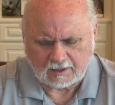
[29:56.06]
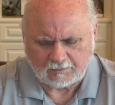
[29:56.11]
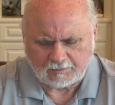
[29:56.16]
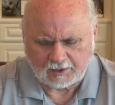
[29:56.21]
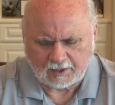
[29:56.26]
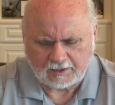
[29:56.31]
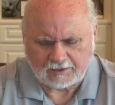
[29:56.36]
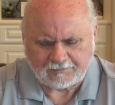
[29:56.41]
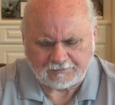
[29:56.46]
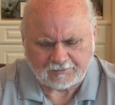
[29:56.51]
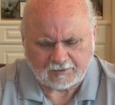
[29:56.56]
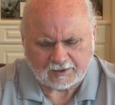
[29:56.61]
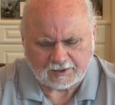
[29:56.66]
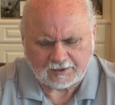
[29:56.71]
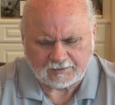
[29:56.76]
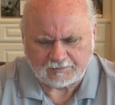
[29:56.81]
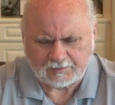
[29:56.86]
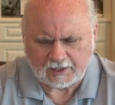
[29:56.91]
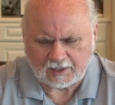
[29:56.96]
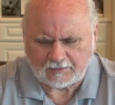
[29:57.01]
Please
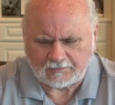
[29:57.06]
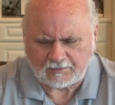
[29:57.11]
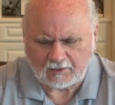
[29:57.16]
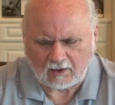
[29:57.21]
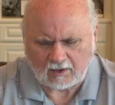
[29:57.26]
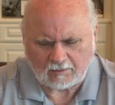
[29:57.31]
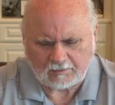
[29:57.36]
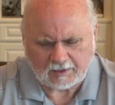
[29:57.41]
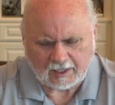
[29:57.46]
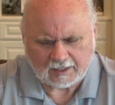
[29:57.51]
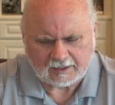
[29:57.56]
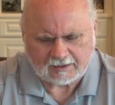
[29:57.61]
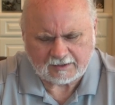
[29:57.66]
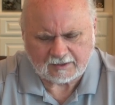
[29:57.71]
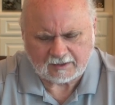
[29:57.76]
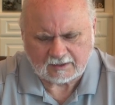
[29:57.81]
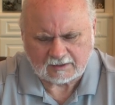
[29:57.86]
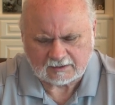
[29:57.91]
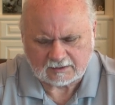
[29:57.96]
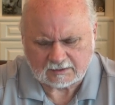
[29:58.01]
forgive me of all my
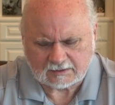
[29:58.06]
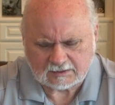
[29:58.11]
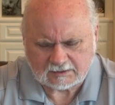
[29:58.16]
sins.